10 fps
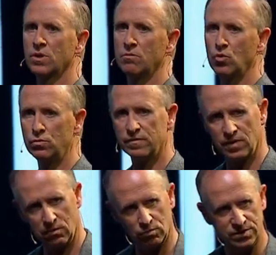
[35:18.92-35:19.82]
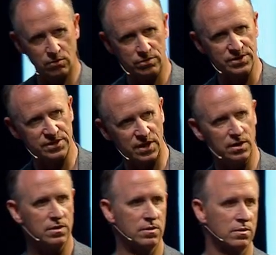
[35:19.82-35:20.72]
to move, it was going to stay.
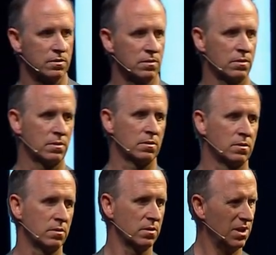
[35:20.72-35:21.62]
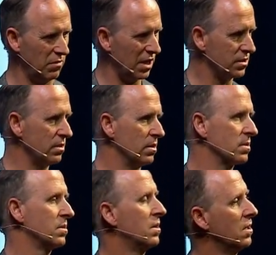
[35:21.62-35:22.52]
Let me ask you
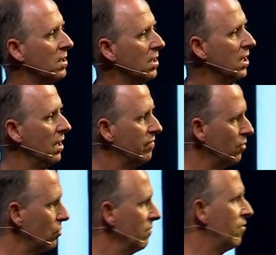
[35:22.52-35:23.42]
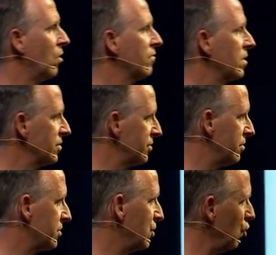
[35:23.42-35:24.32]
this. If you were involved in a
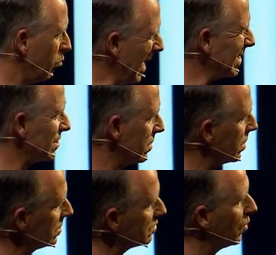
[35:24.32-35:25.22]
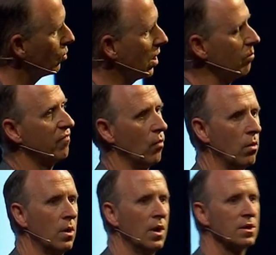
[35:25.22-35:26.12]
church and you passionately spoke up for
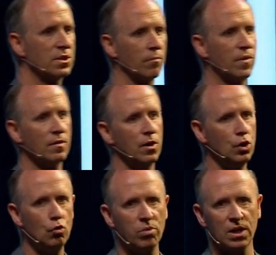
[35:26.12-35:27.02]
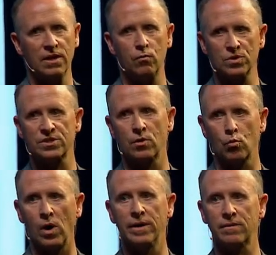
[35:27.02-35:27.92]
something that you believed was the
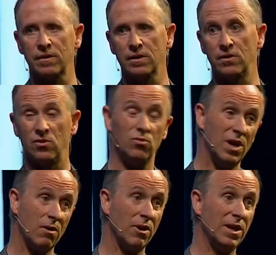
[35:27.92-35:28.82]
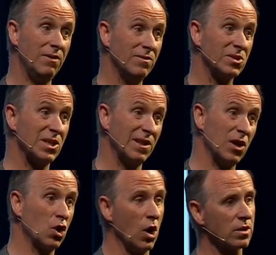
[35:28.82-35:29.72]
right thing to do, dare I even say the
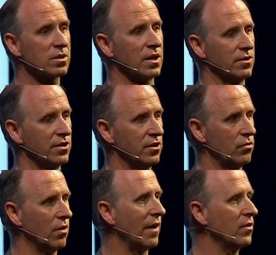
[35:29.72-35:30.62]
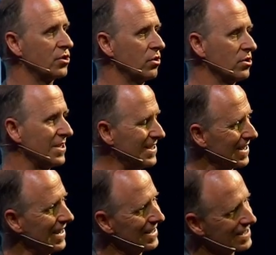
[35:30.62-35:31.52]
God thing to do, and the church decided